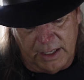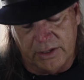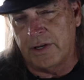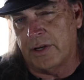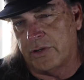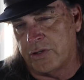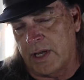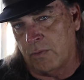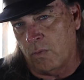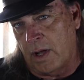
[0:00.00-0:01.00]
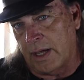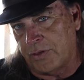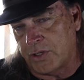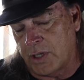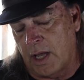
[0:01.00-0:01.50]
he didn't understand why
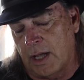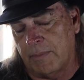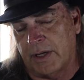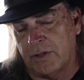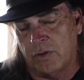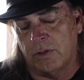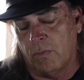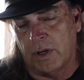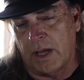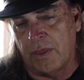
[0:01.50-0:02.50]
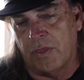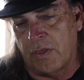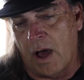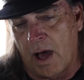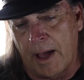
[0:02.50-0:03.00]
at the time, and I told him what I
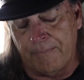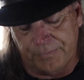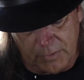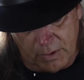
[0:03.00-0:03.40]
thought.